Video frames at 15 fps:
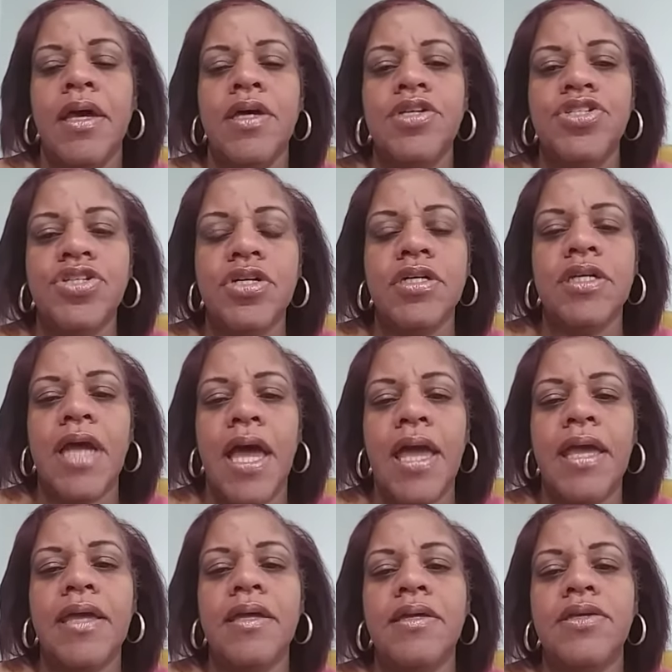Suge
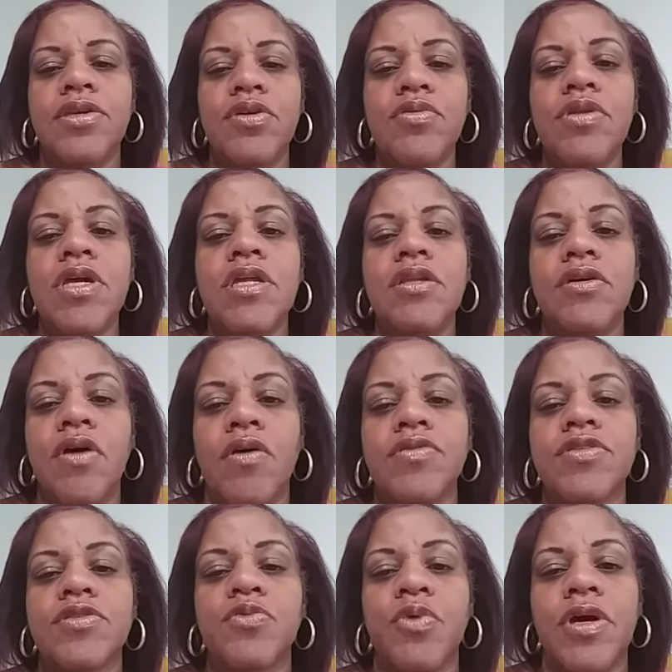Knight, you need to go
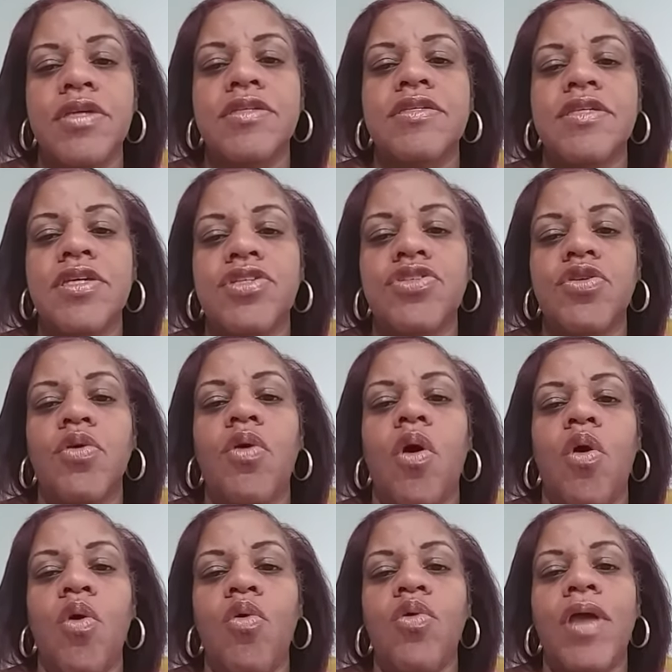somewhere and sit your
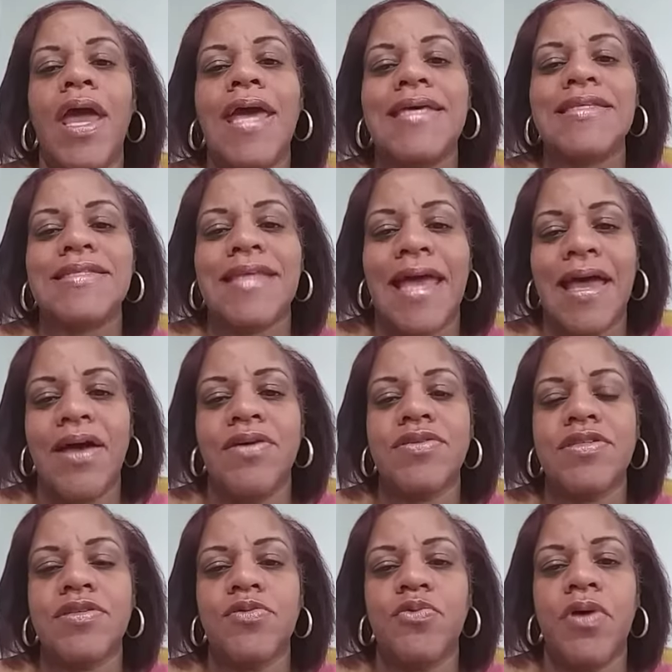old ass down
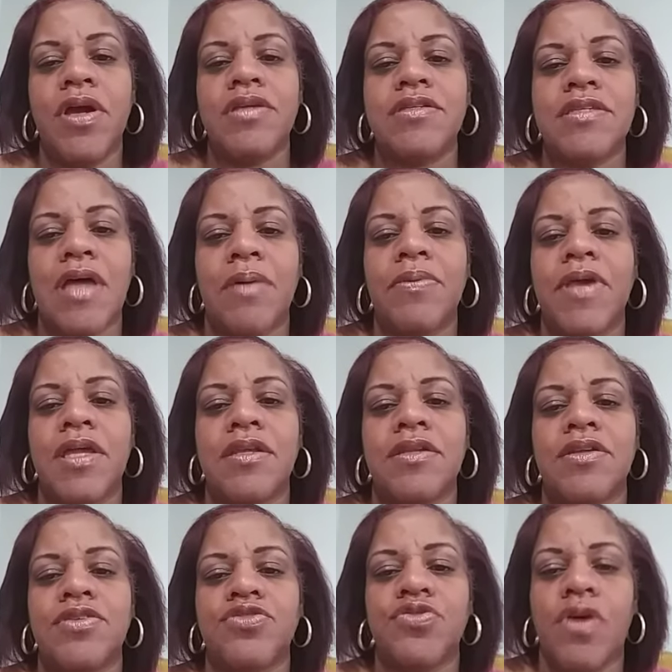somewhere and stop getting
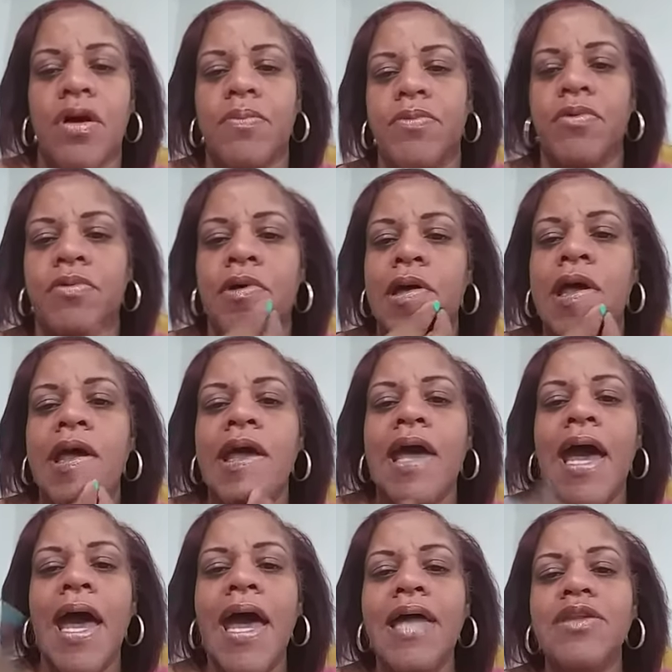into trouble.
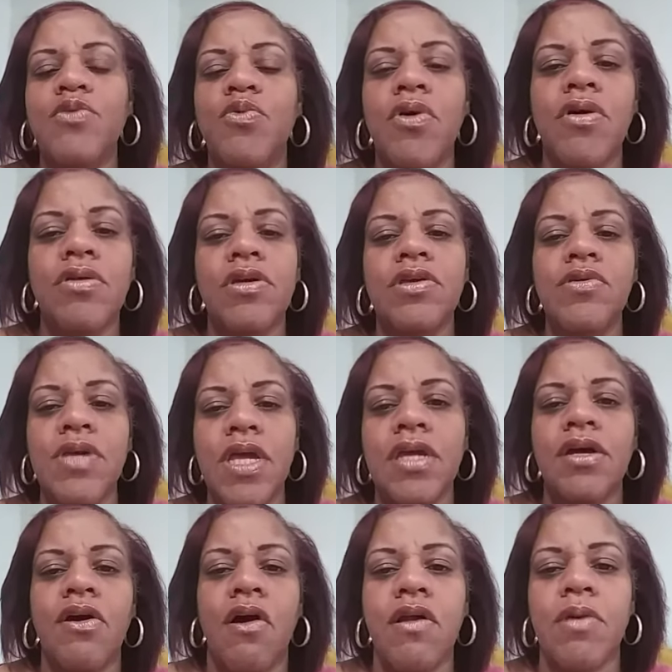How in the world are you
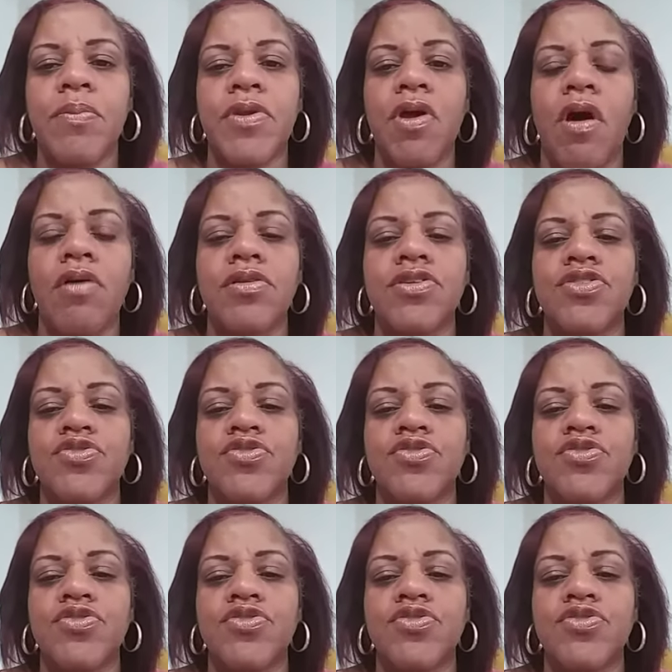getting caught up in all this